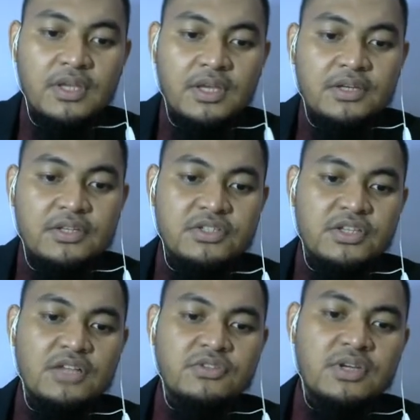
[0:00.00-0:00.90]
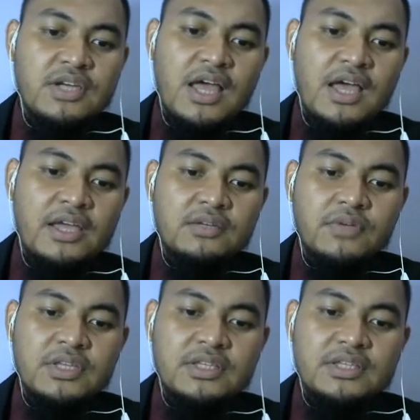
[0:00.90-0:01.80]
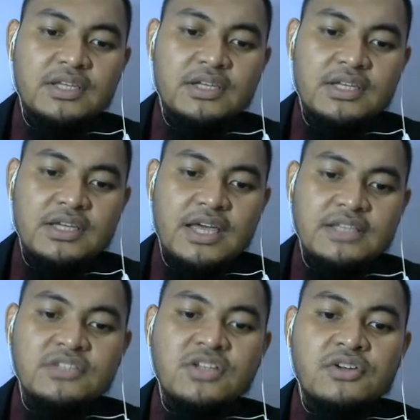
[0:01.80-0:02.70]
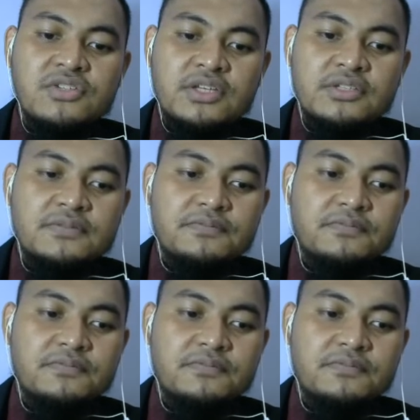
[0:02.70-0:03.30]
This is also in line with the SSR 6.